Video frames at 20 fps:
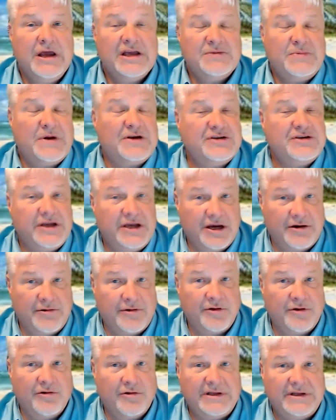especially
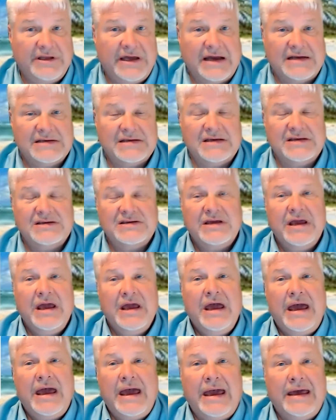here in North Texas
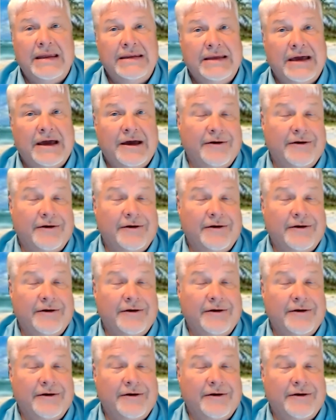and